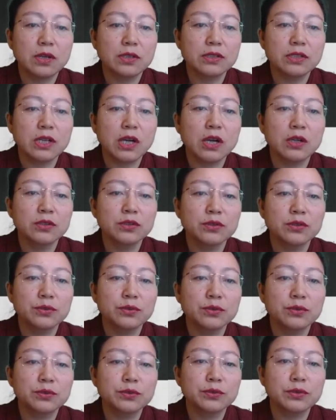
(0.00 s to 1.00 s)
down to
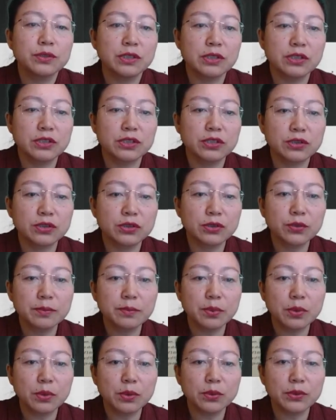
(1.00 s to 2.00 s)
the
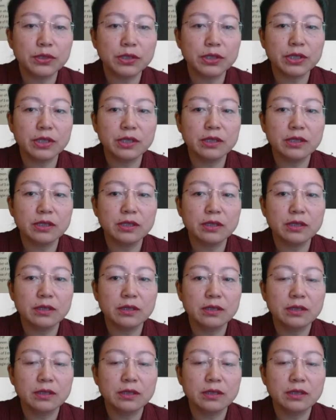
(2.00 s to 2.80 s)
storyboard here,